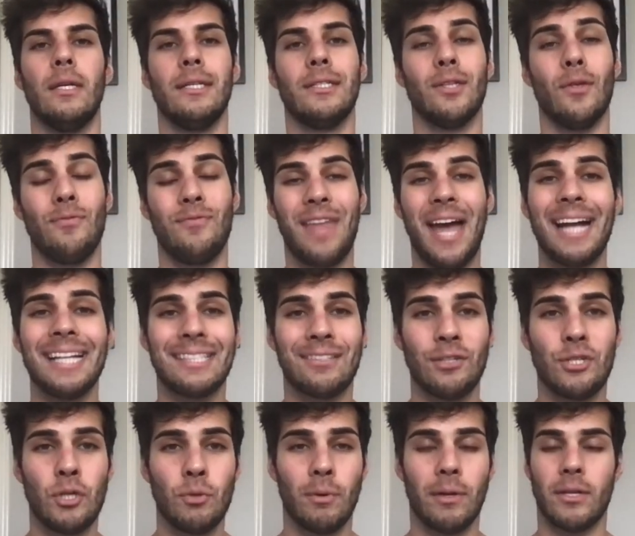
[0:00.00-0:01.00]
So that's
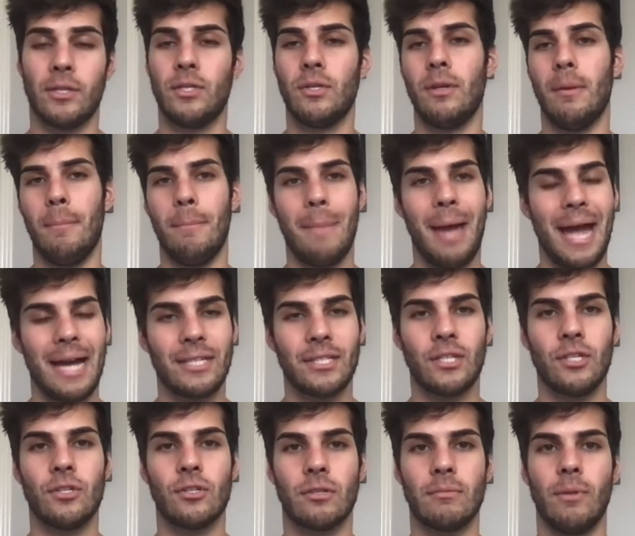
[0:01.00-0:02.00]
what you want to do to
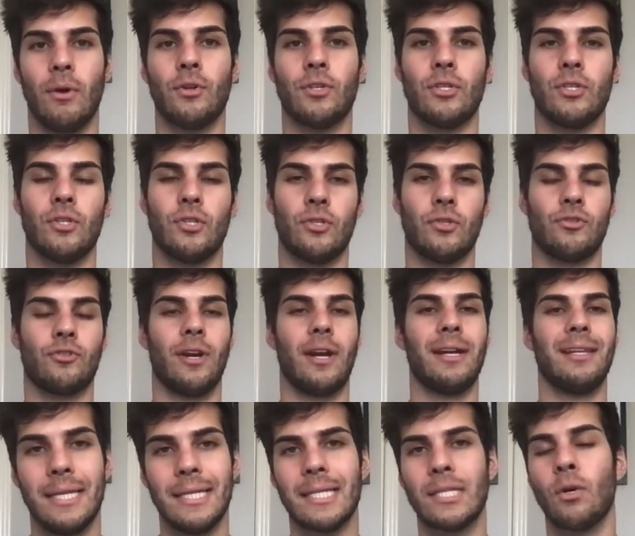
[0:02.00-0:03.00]
master your emotions in
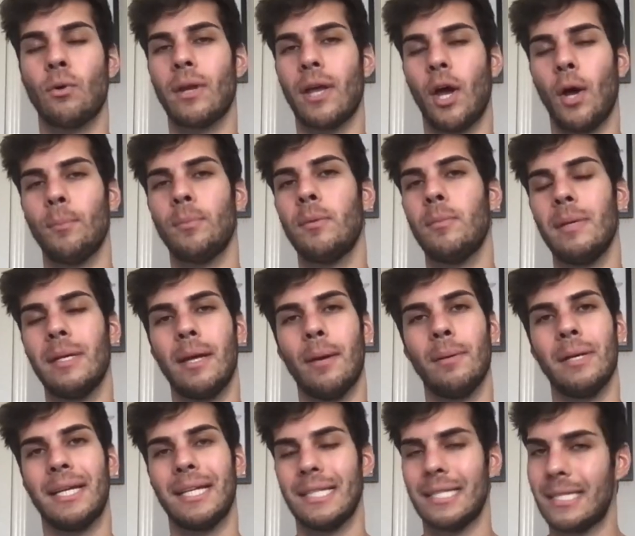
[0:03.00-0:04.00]
trading. This is going to help you become
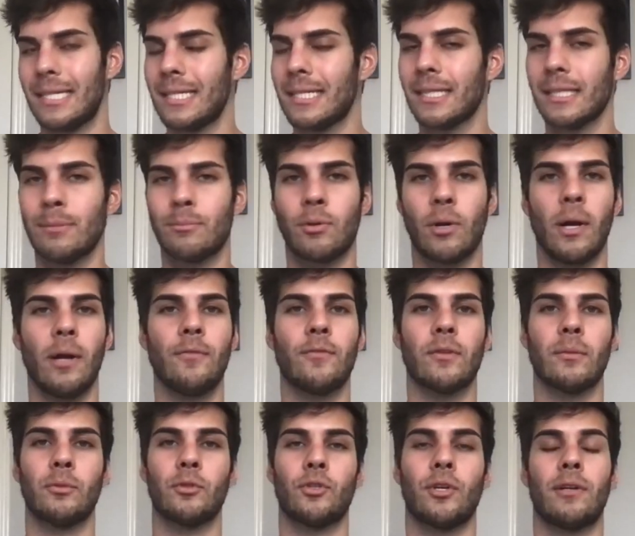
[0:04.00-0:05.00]
a consistently
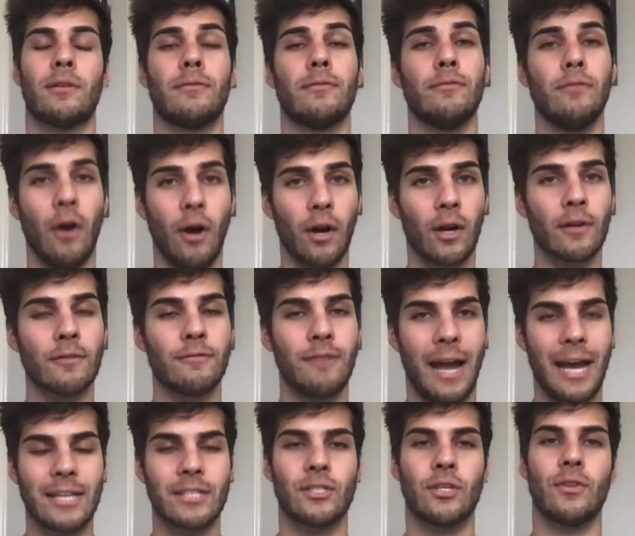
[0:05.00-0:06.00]
profitable trader far
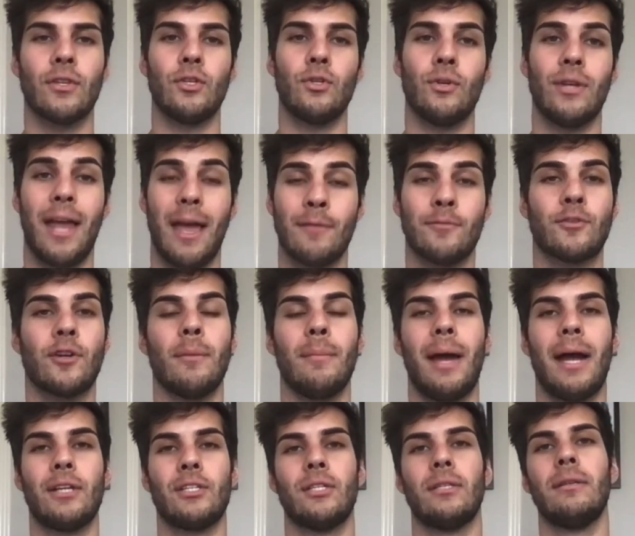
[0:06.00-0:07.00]
faster than you could ever
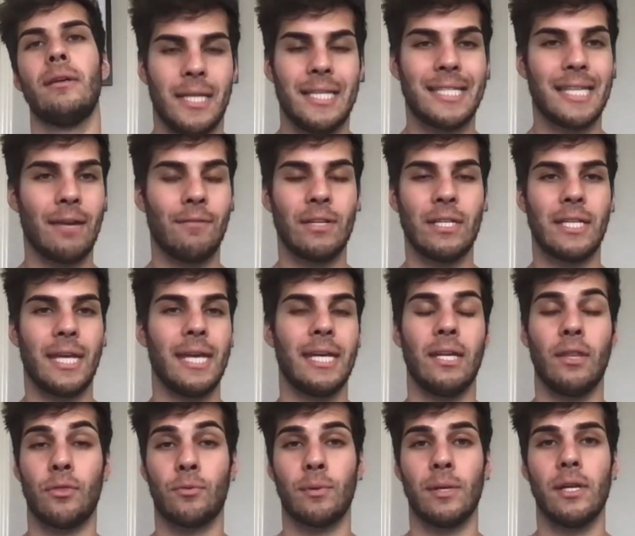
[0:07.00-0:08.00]
imagine. Instead of it
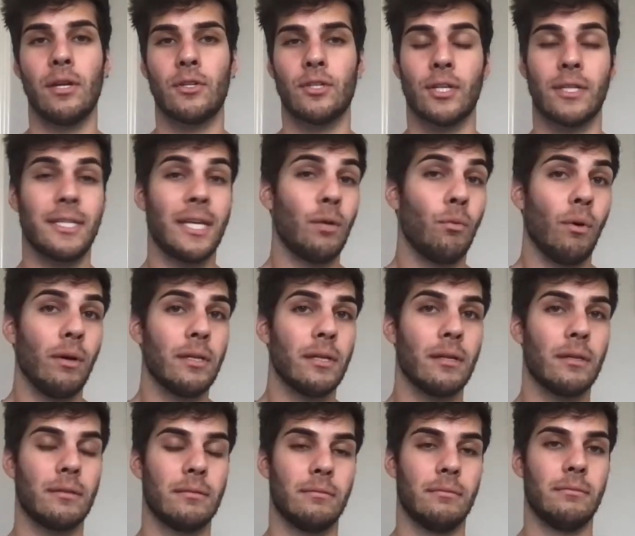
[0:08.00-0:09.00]
taking three years, it could take one
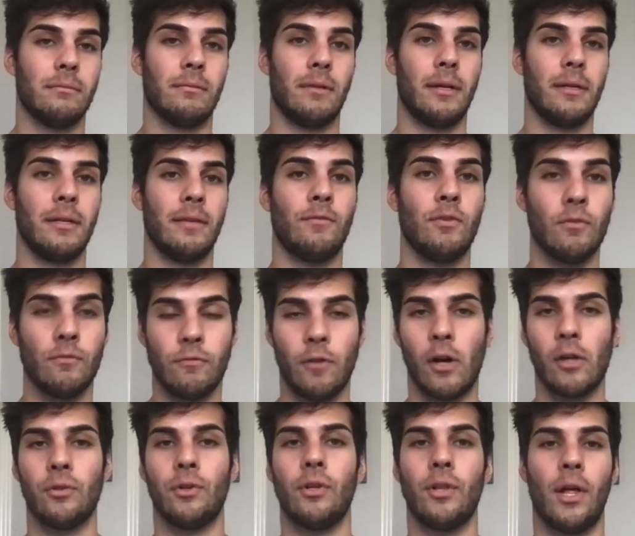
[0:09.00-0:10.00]
year, right? If you
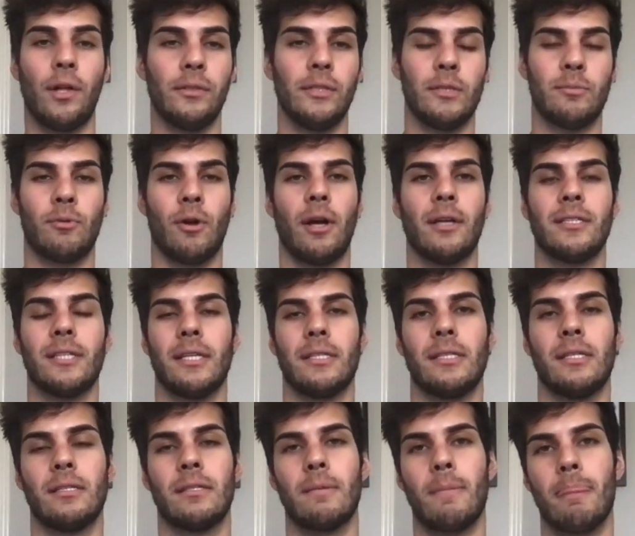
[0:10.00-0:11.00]
follow along these
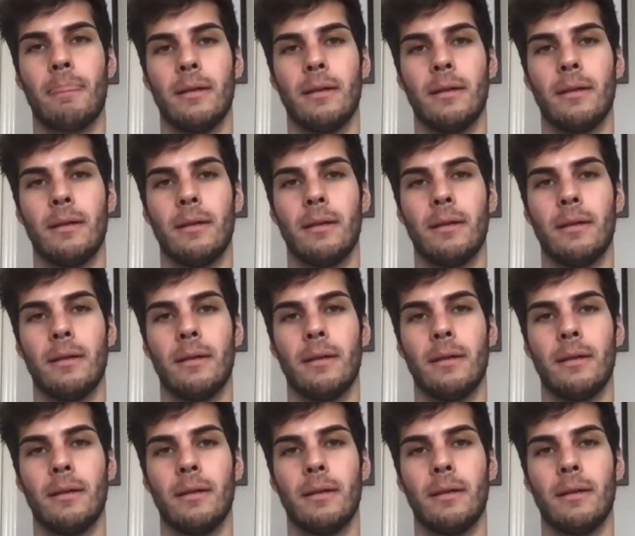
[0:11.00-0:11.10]
processes.